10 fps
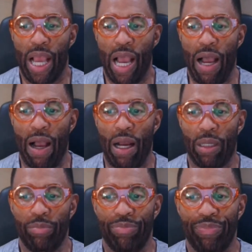
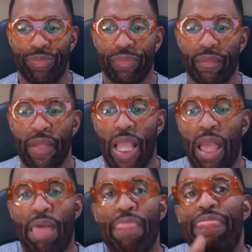um,
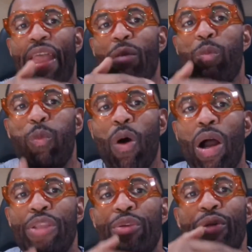they
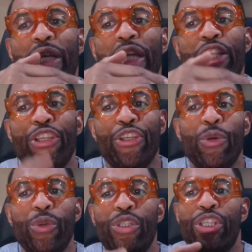want you to get
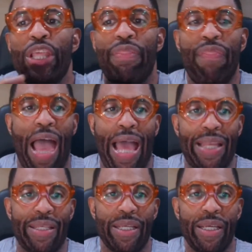used to
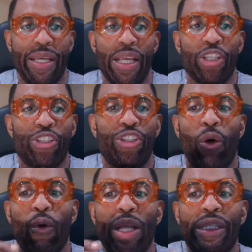that
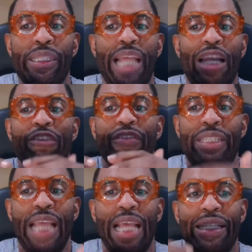so instead of
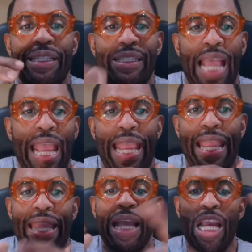
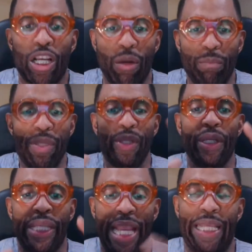saying,
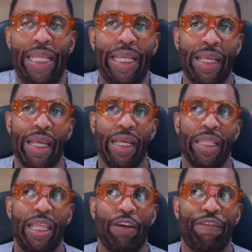communicating
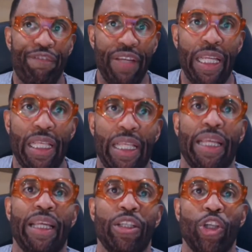their
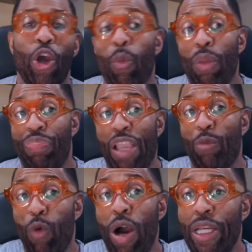feelings, what they
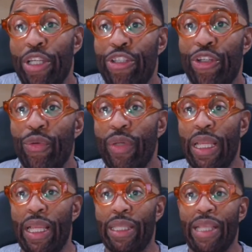want to do
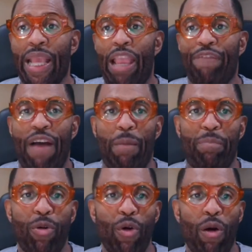is if I
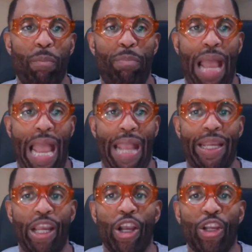pull back,
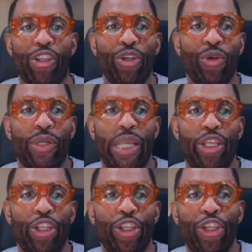you'll get
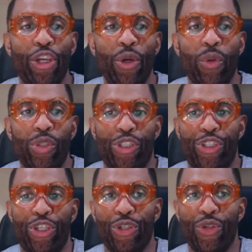used
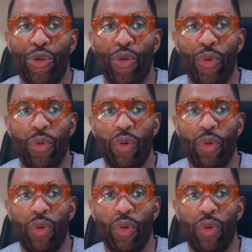to,